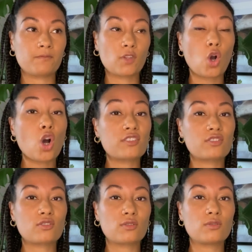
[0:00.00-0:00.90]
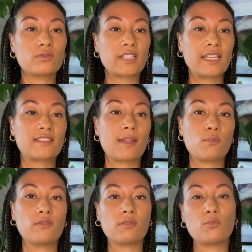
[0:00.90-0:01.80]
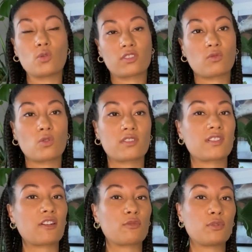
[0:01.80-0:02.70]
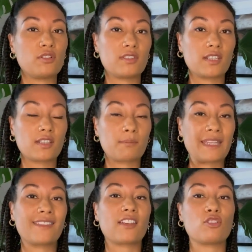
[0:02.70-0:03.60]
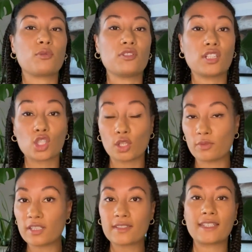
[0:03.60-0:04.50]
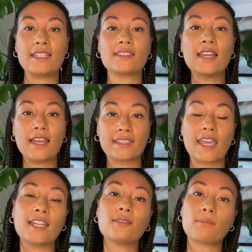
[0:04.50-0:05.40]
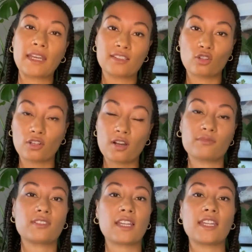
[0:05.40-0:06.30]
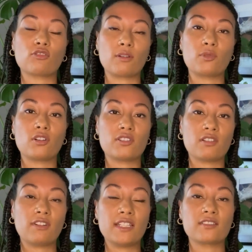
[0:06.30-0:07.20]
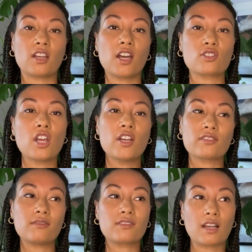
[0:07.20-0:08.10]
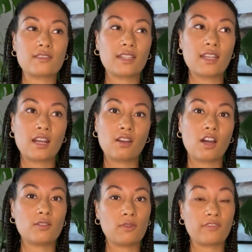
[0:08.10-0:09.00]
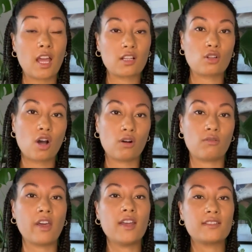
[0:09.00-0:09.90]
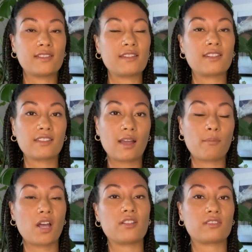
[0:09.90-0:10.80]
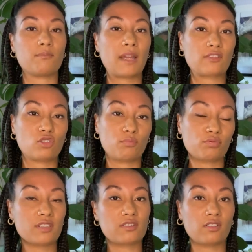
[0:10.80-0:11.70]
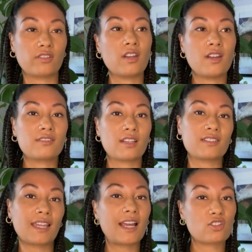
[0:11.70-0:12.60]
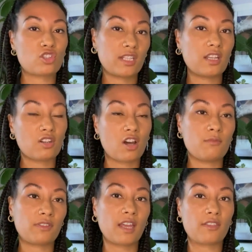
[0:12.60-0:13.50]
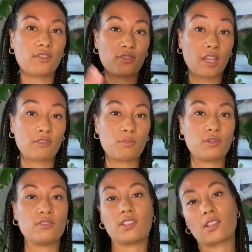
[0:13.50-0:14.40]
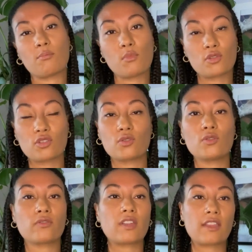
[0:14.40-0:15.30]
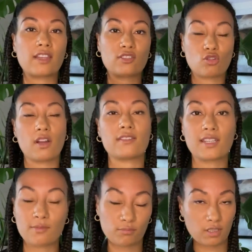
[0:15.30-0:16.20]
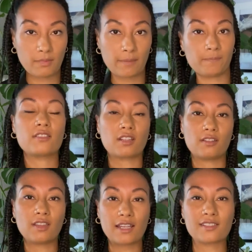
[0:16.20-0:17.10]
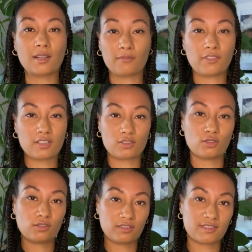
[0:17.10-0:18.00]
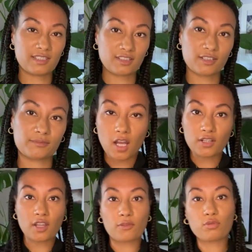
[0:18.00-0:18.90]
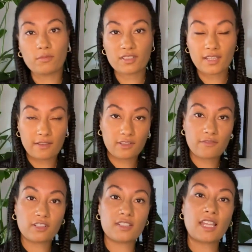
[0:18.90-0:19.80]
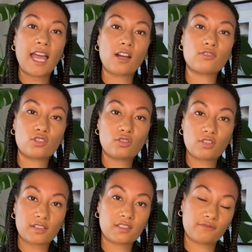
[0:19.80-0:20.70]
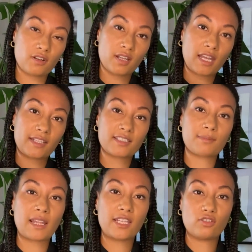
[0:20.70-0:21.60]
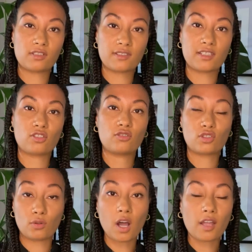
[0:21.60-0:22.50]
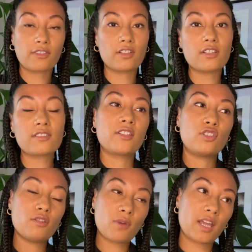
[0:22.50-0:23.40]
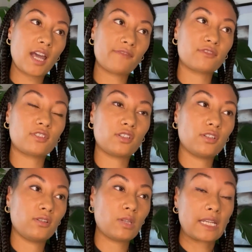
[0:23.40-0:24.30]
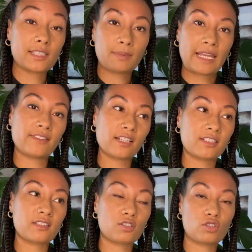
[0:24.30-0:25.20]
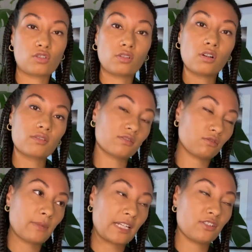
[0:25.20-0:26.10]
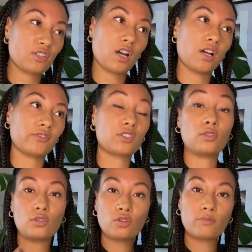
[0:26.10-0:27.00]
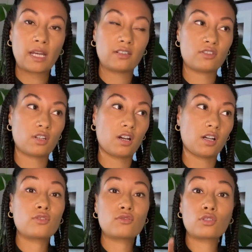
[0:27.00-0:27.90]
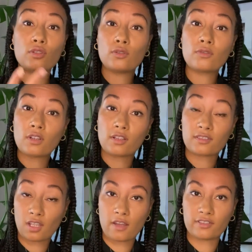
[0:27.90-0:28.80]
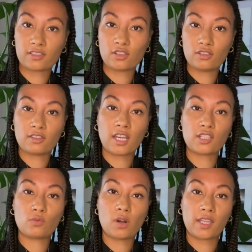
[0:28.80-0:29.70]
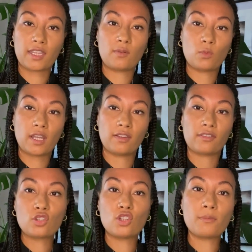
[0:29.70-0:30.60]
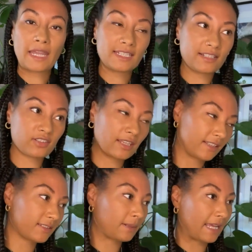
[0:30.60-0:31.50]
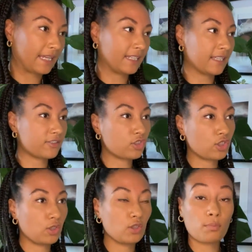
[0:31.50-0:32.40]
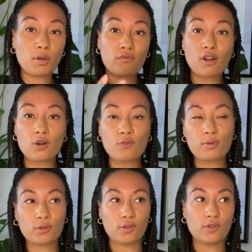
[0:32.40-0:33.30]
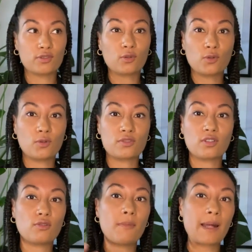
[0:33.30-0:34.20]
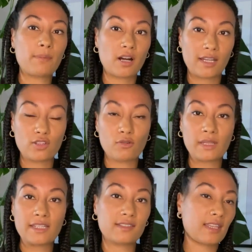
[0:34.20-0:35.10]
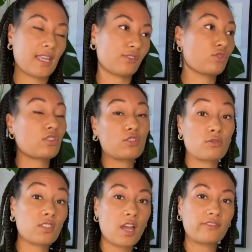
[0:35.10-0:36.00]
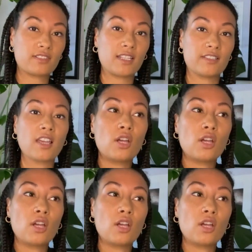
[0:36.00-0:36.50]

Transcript: hostels is they're moving more towards being therapeutic communities, again based on up-to-date criminology research. So does it align with that goal? Sending that person back to prison, does it actually align with that therapeutic model that they're trying to implement? So that is something to consider. Another prompt they've given is, how did you justify and explain your decision to others? You might have to explain that decision to the hostel manager, to your manager, to the service user that you're working with. You may need to explain it to the parole board or to a MAPA in your meeting, to social services.